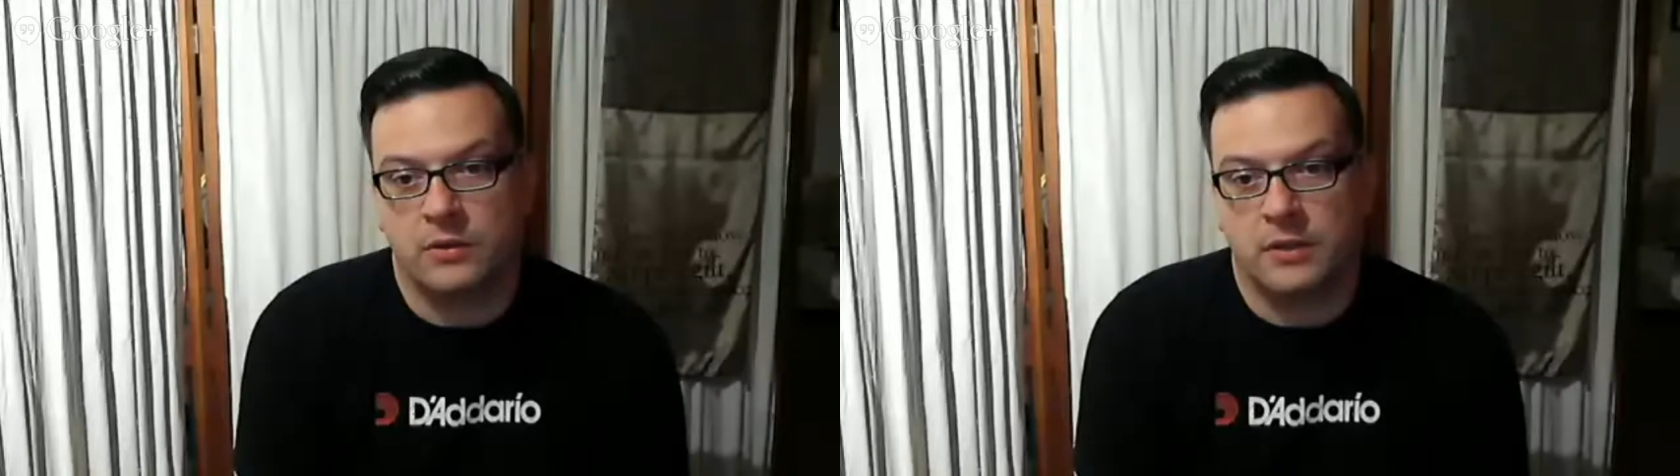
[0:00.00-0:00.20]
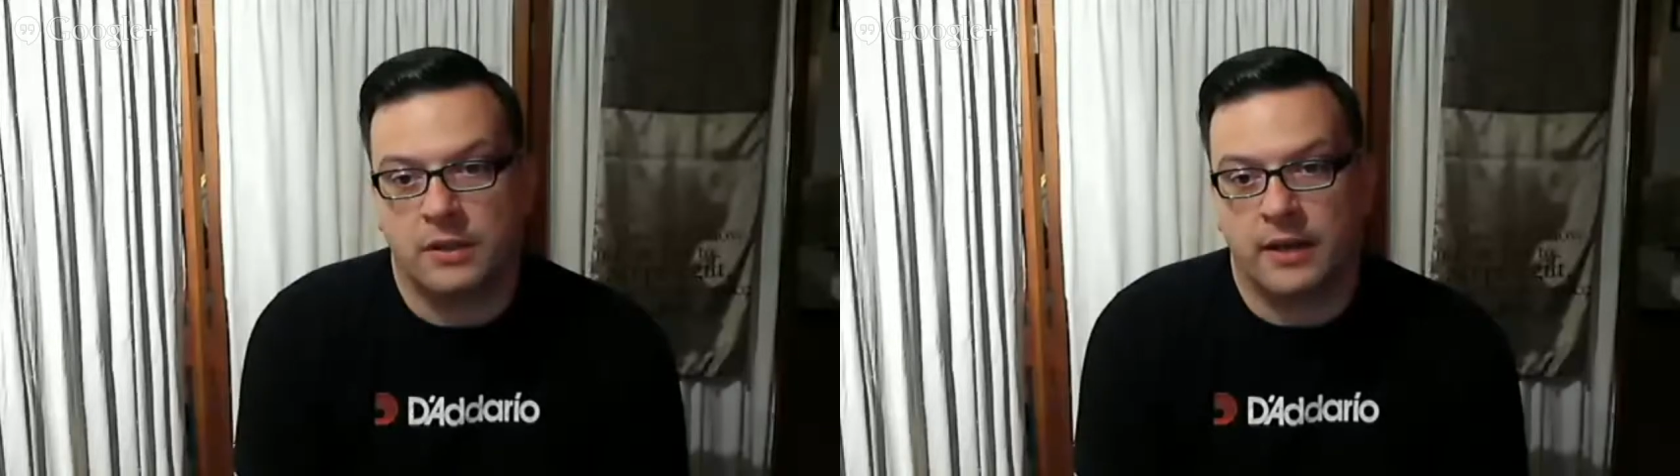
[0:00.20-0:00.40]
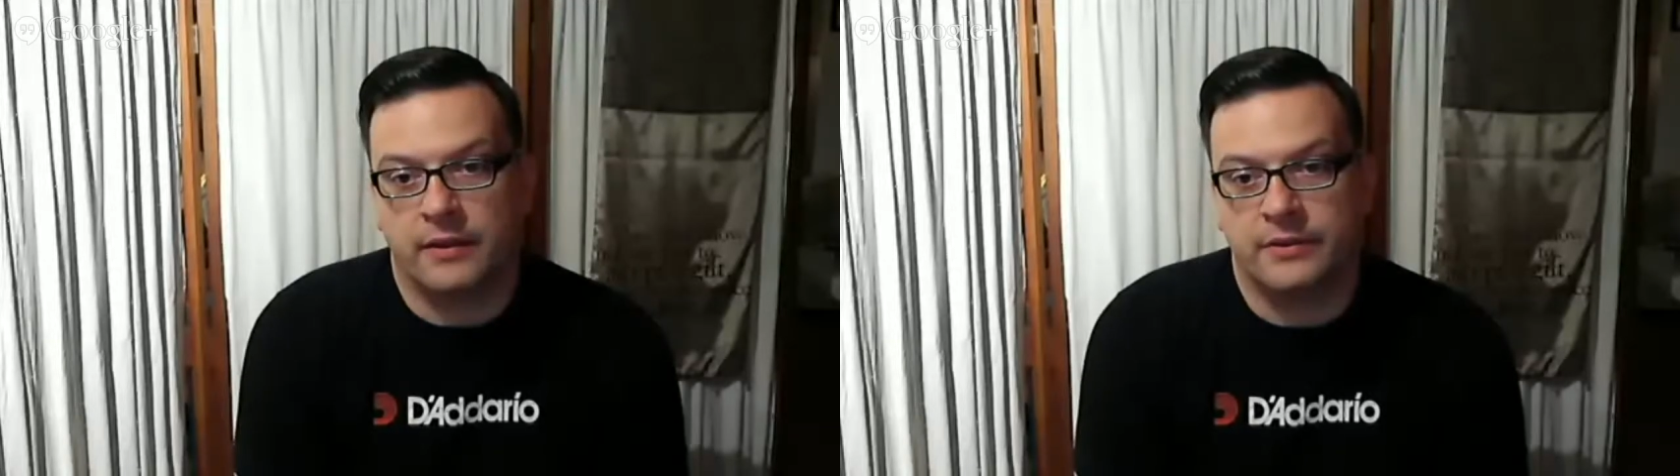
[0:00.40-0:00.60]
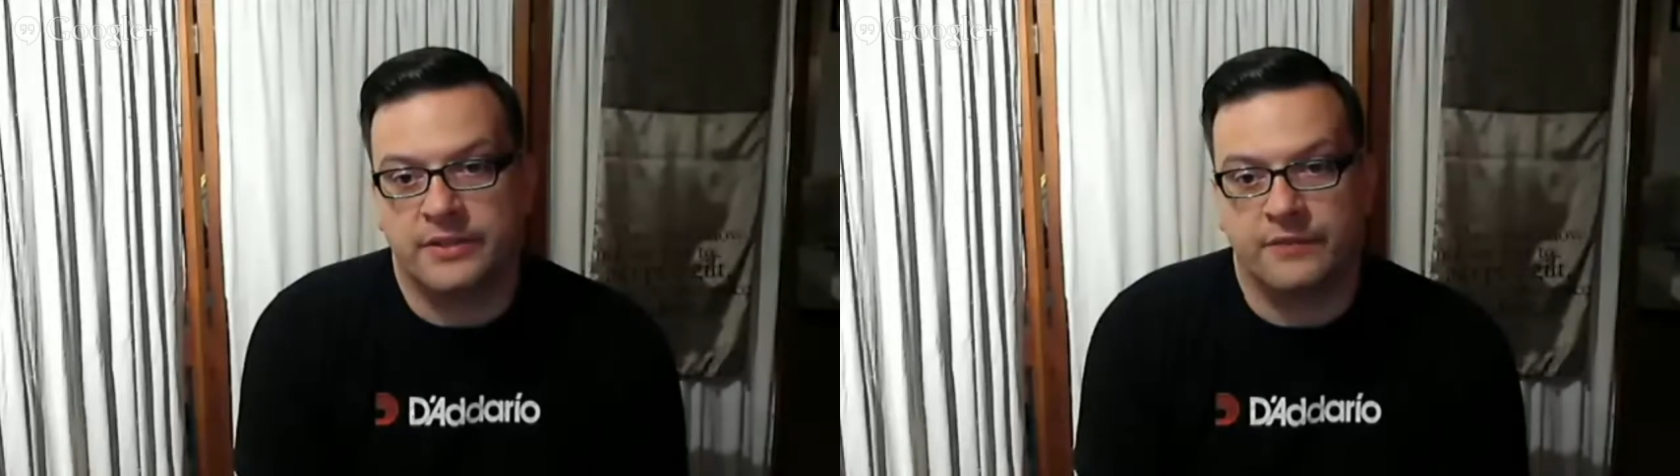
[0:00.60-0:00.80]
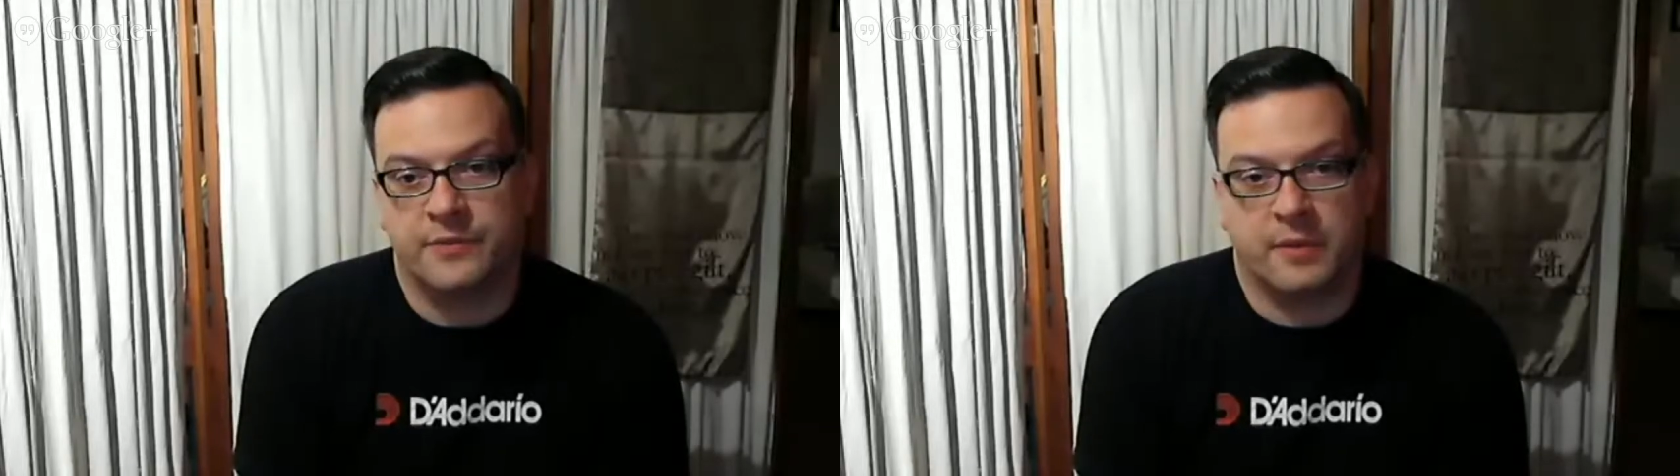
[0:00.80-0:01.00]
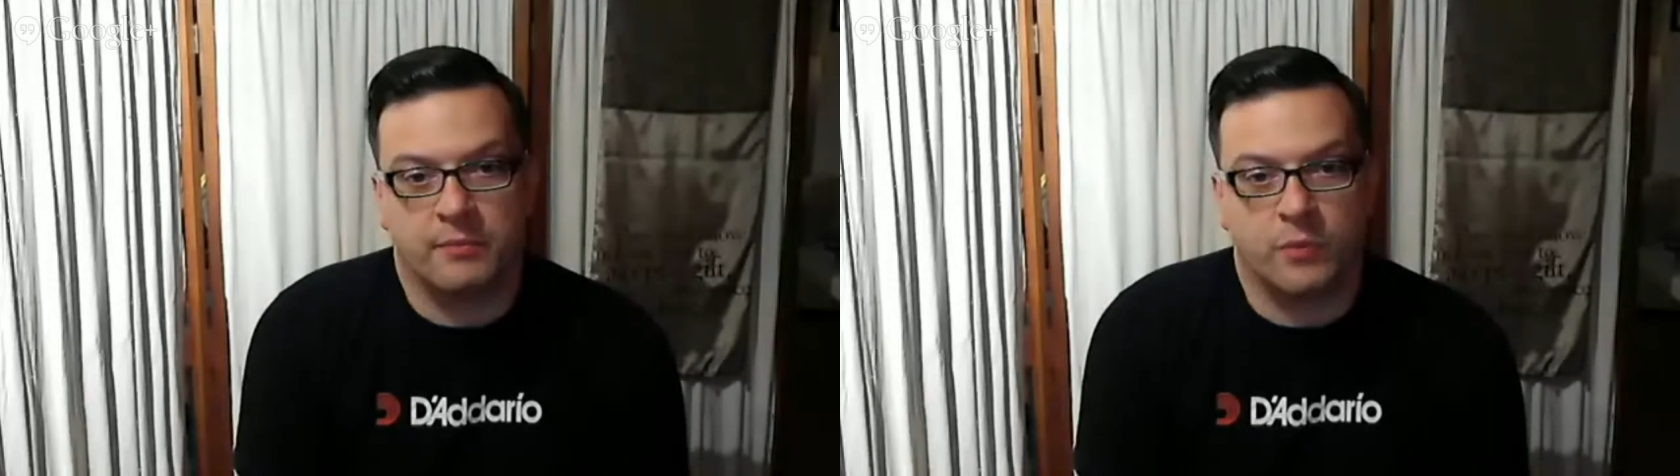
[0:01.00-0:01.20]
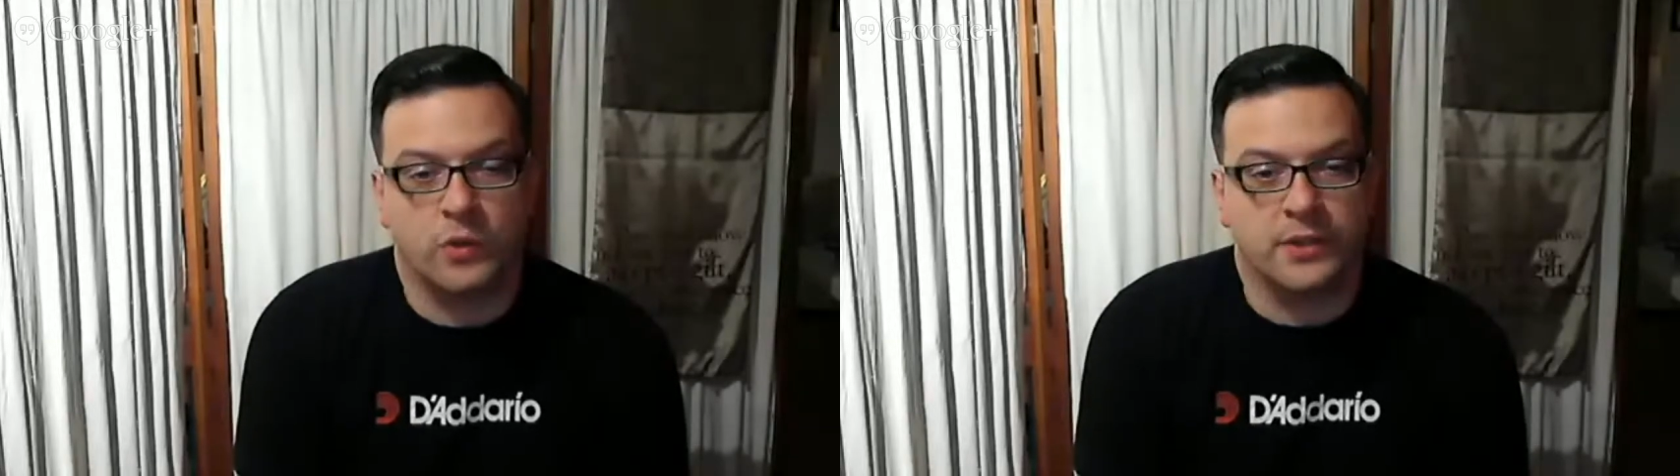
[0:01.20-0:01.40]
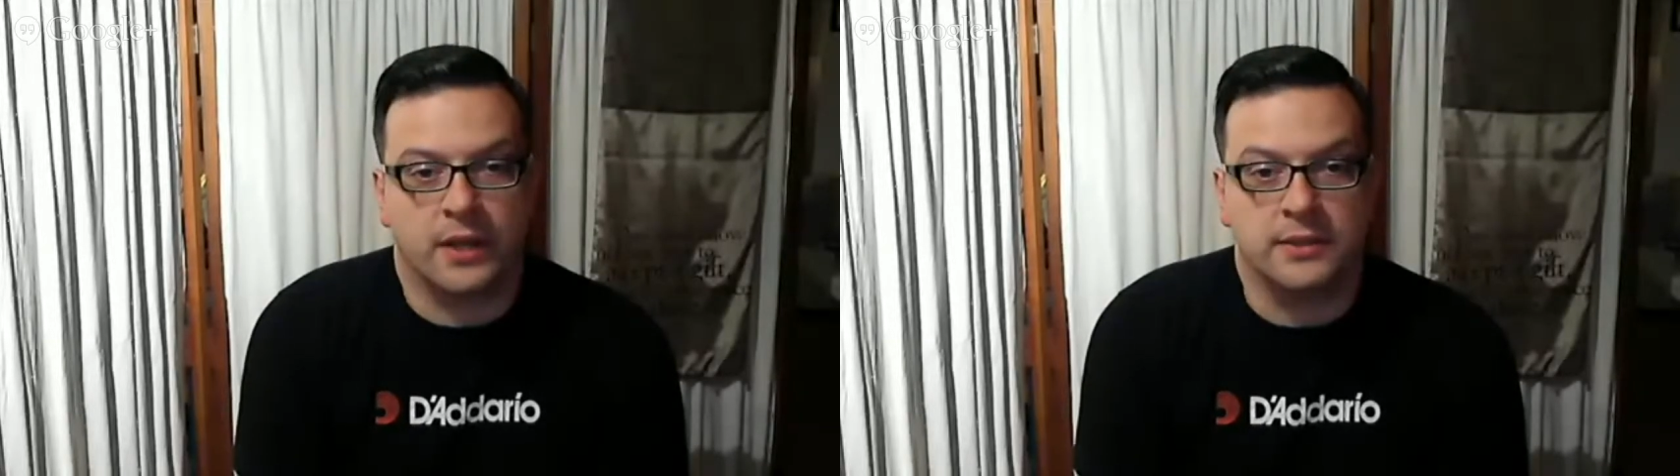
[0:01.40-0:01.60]
lot of their stuff's been
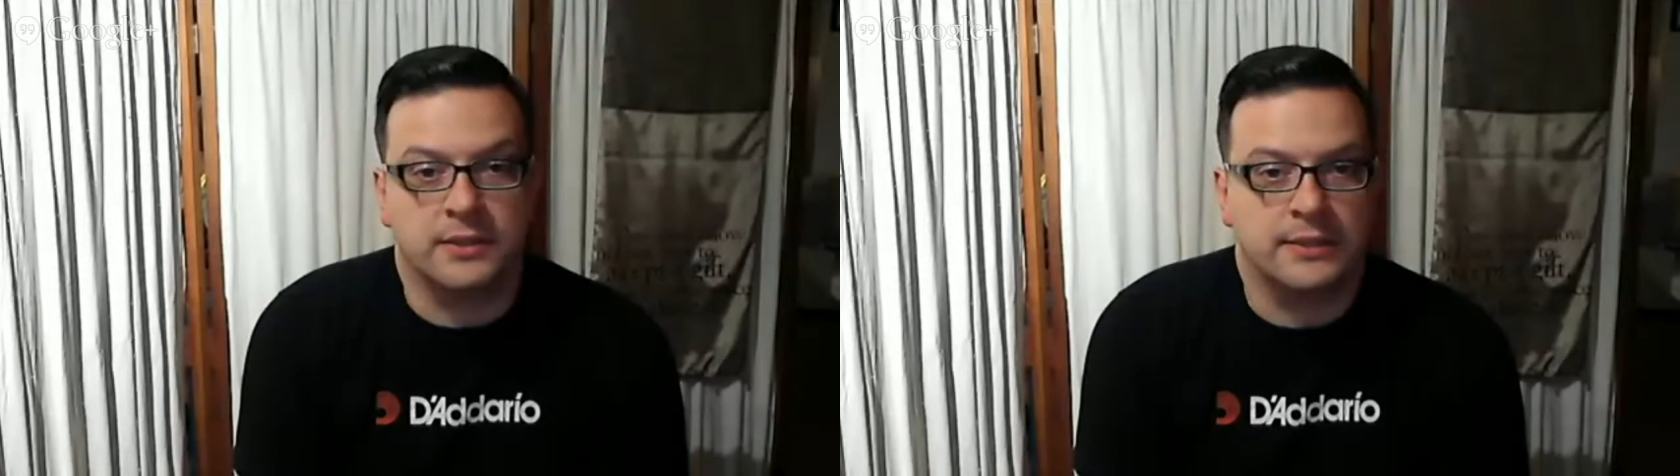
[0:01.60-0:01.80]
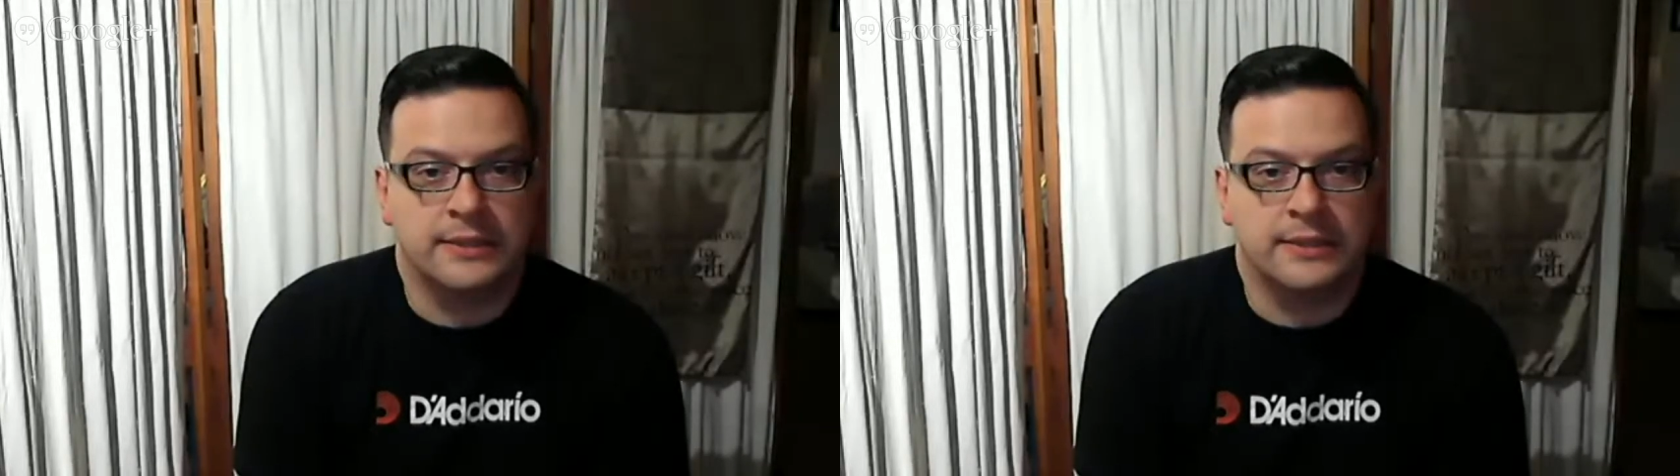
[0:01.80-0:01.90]
bolt on.